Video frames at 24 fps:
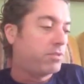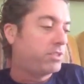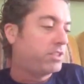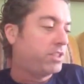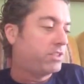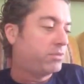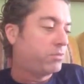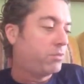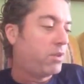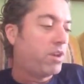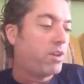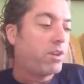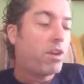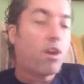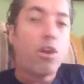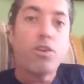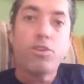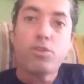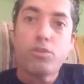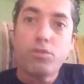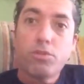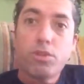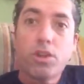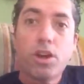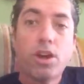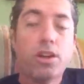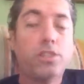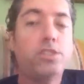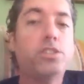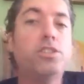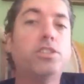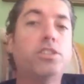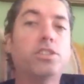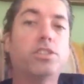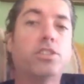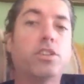It says, "What are you
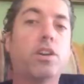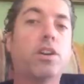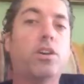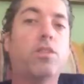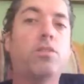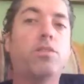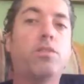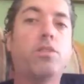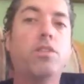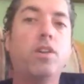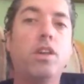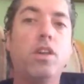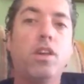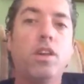conscious of?"